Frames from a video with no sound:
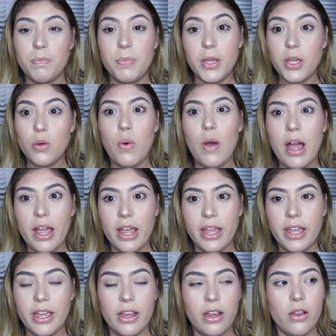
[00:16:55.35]
be
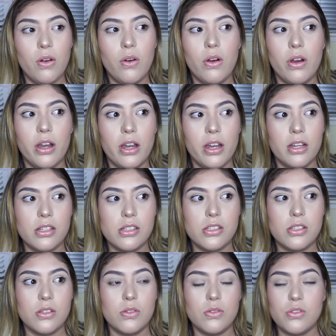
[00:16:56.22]
quiet or
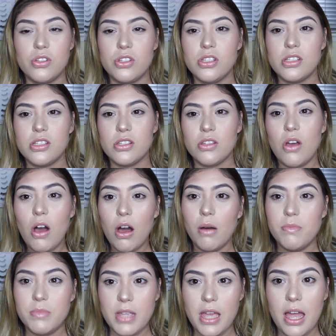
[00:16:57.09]
to just
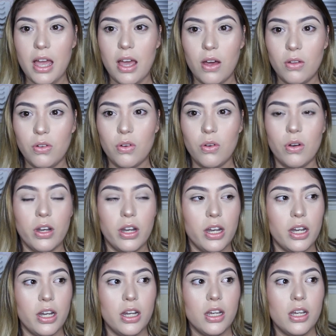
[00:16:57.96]
calm down
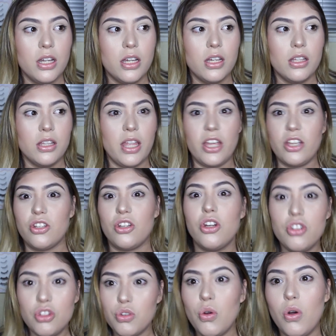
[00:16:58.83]
or, like,
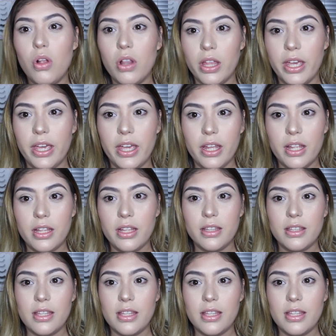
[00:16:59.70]
control it.